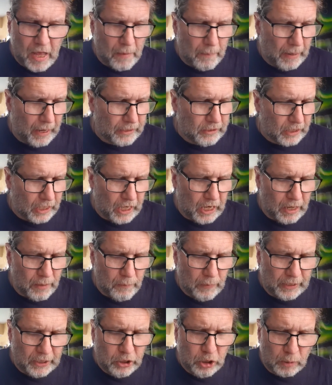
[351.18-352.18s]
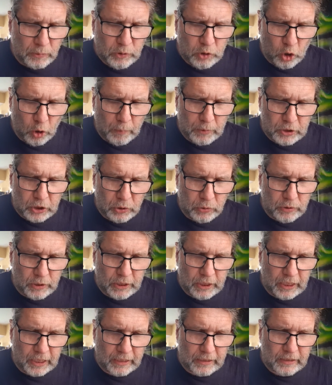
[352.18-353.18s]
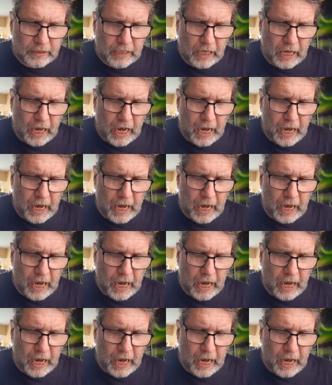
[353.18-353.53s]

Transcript: But when it comes to opportunities,